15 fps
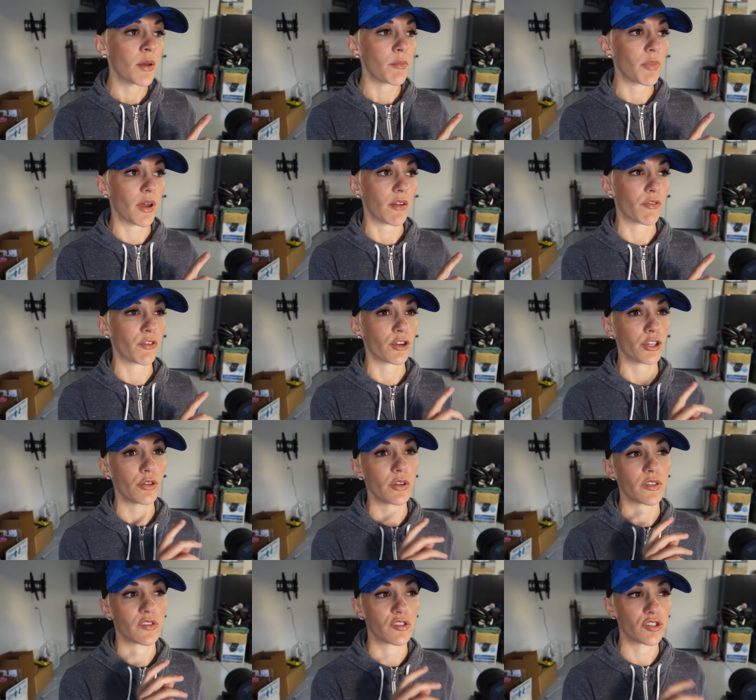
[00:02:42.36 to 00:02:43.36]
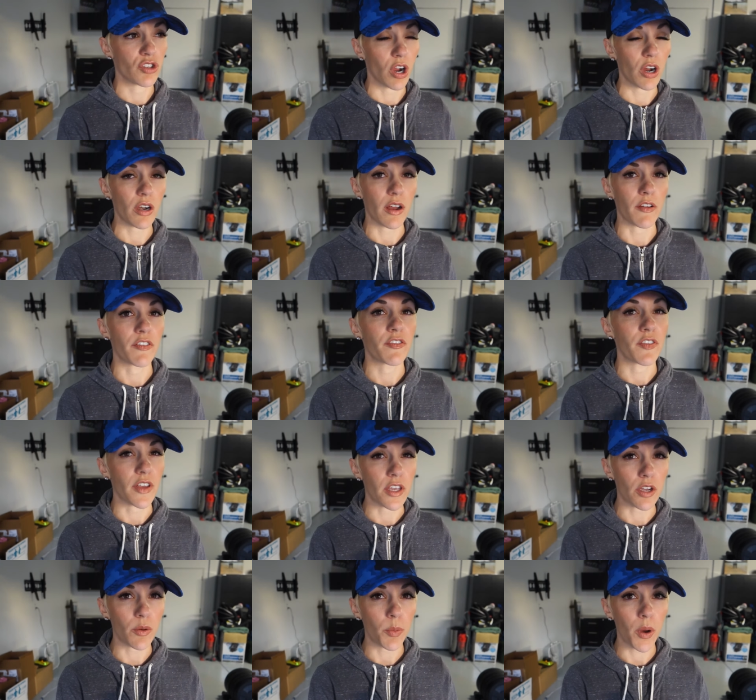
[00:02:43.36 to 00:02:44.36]
But for you to start a
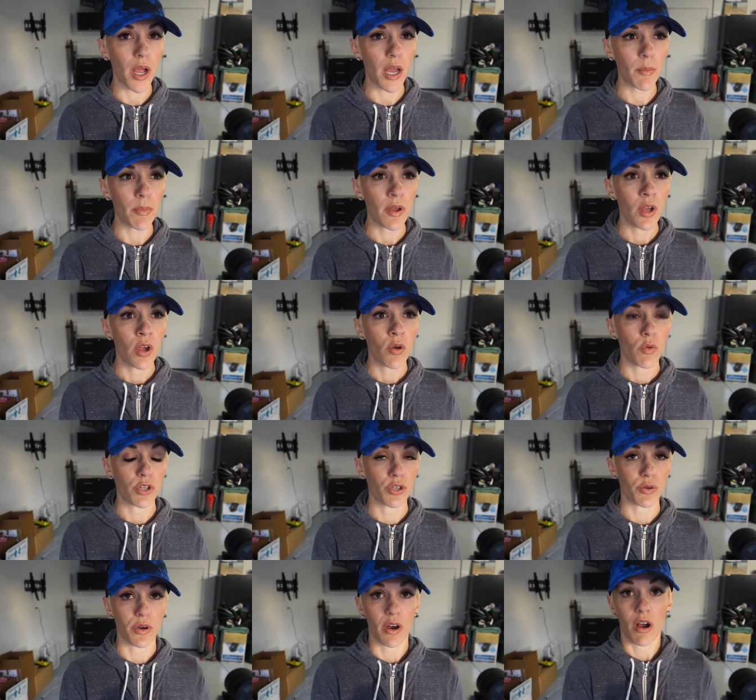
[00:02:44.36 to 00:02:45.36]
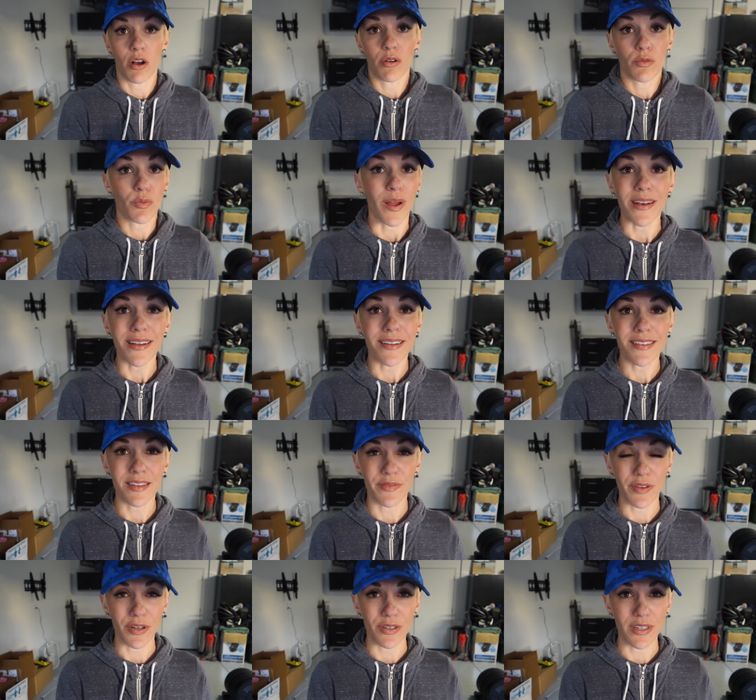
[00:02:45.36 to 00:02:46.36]
figure prep when you're already
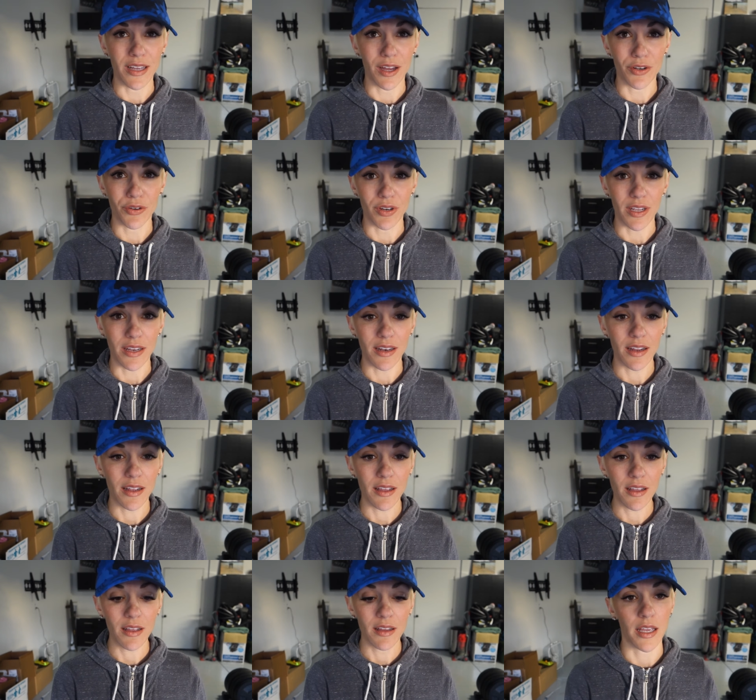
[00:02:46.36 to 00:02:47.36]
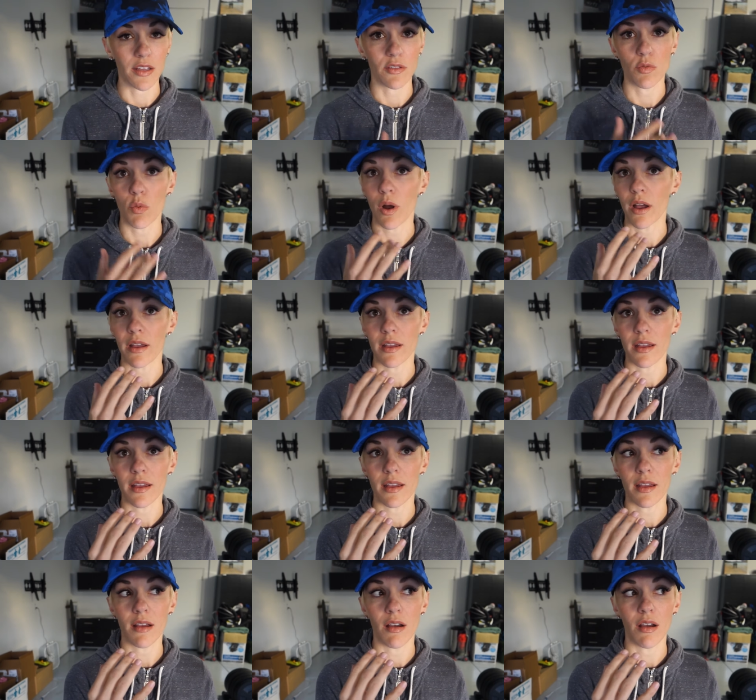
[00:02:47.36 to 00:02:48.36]
severely under eating is what
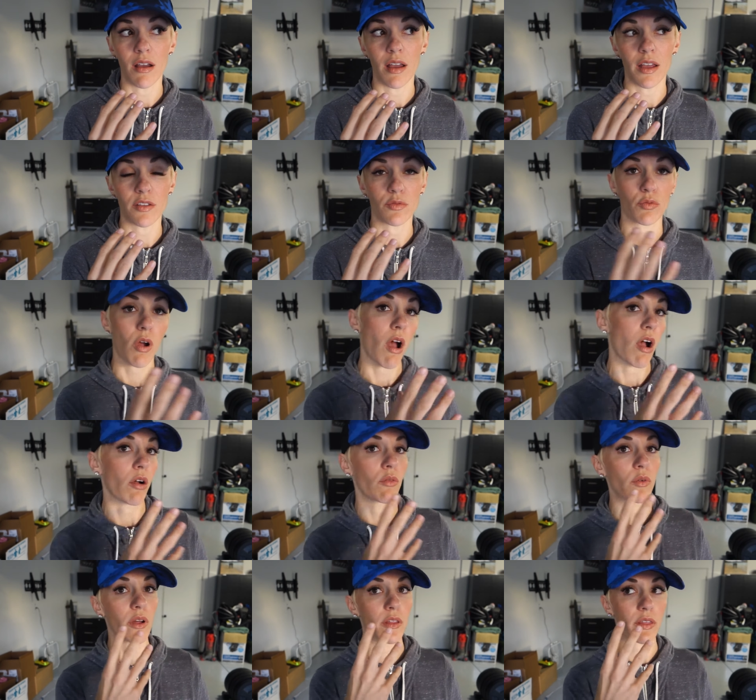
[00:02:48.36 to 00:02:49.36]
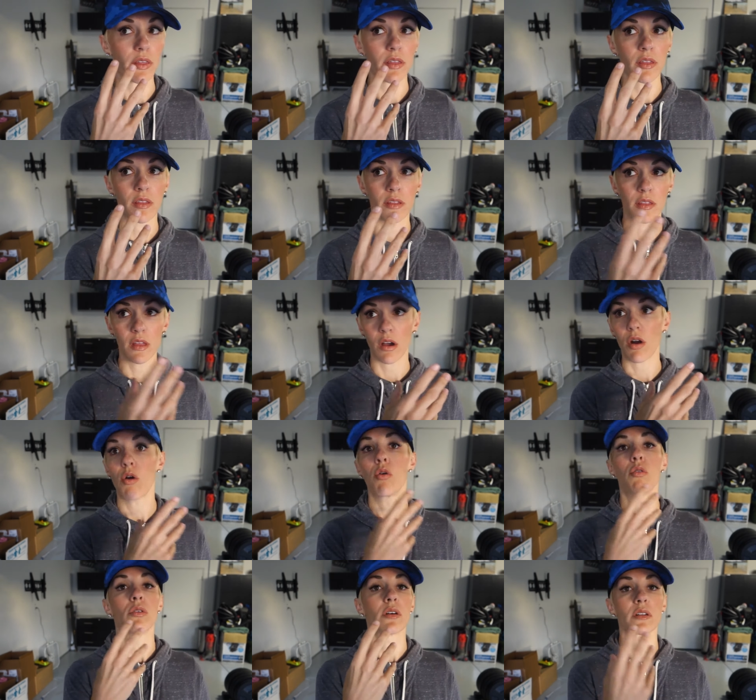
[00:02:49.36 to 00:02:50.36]
is wrong with the
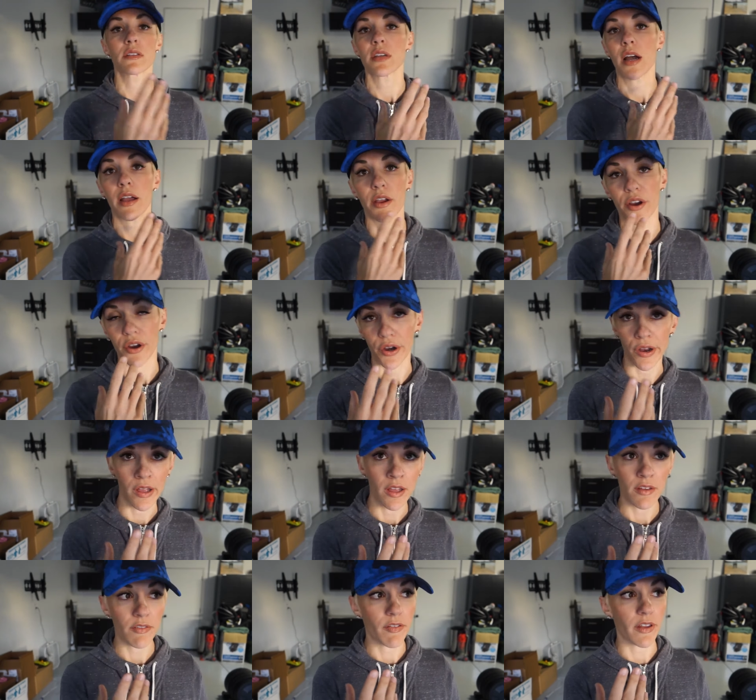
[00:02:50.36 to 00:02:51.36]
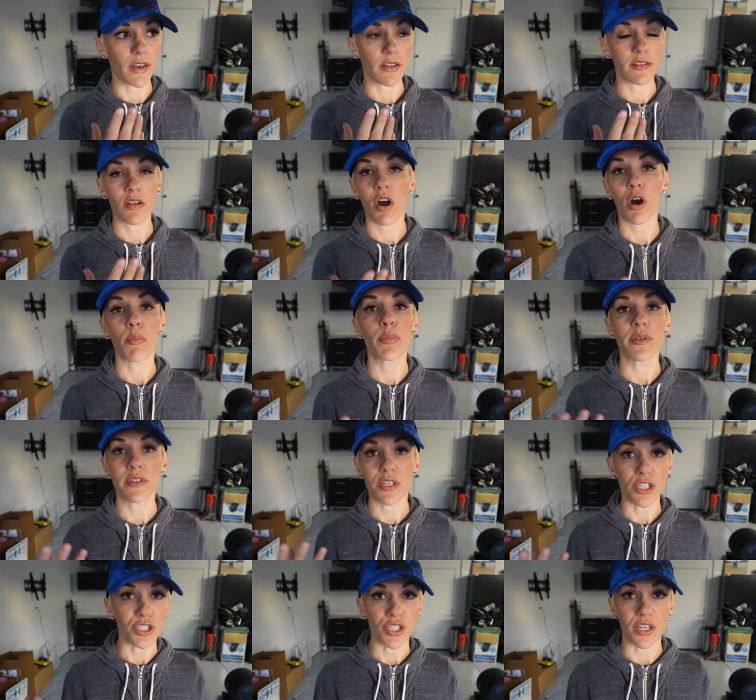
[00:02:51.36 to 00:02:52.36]
whole entire fitness
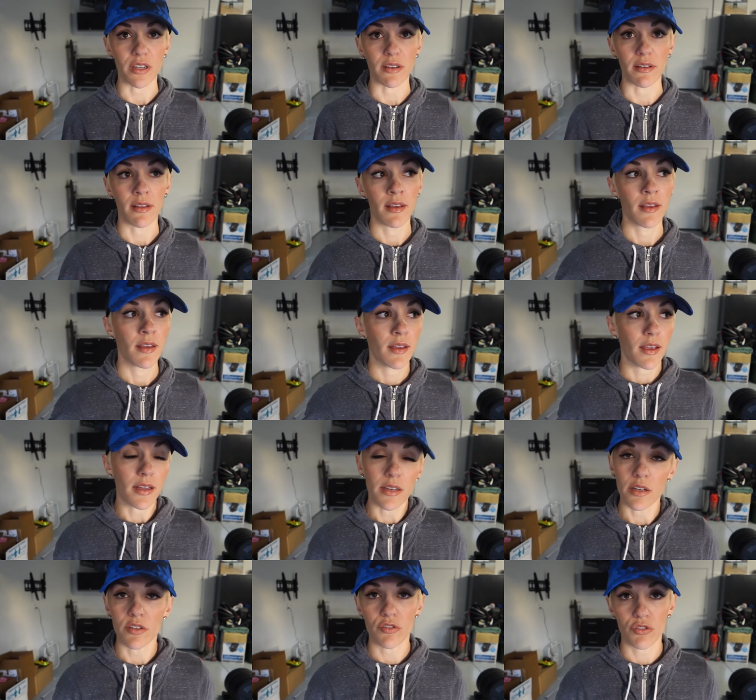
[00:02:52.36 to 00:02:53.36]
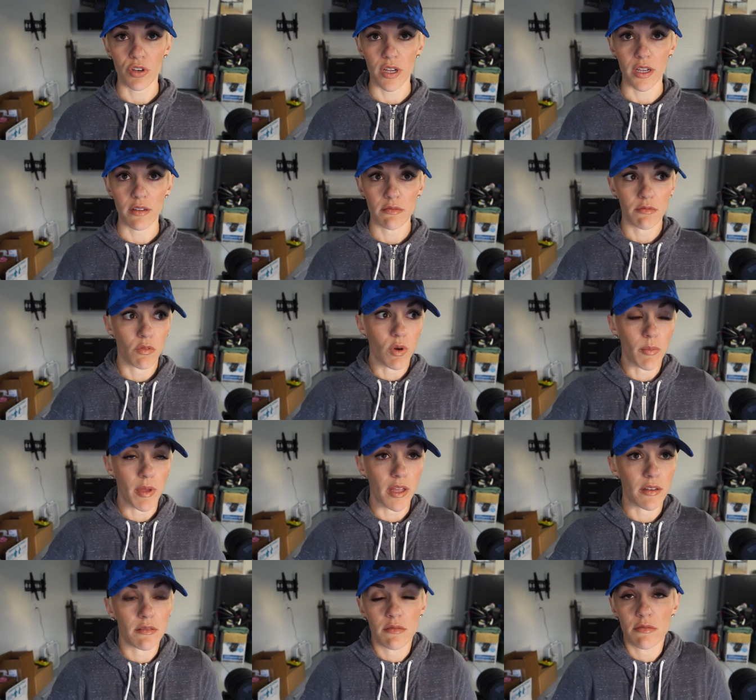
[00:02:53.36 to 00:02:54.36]
competition industry,
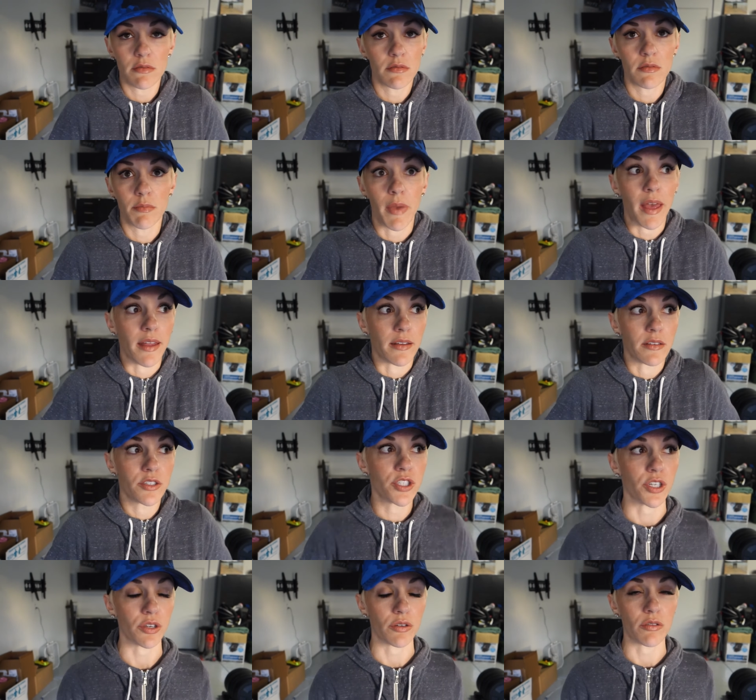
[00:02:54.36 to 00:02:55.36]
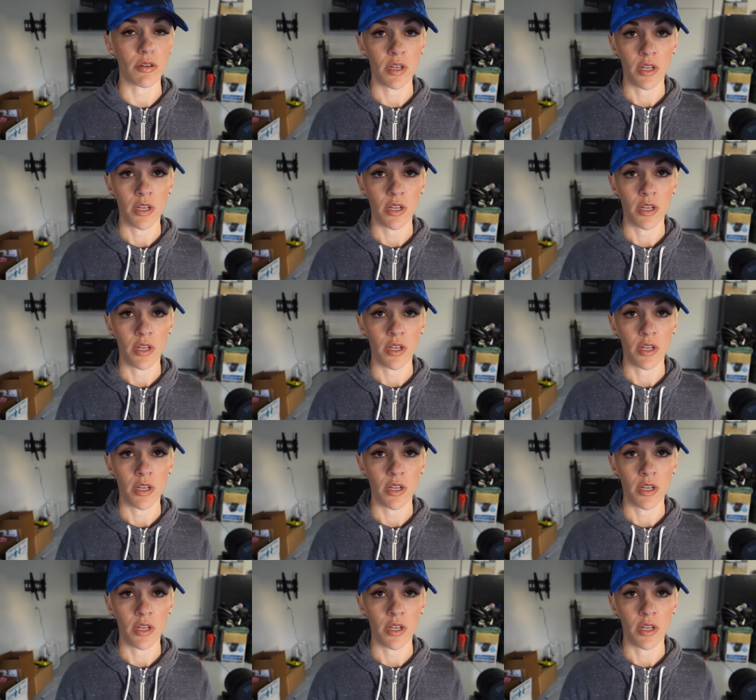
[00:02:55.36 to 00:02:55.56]
women, men too,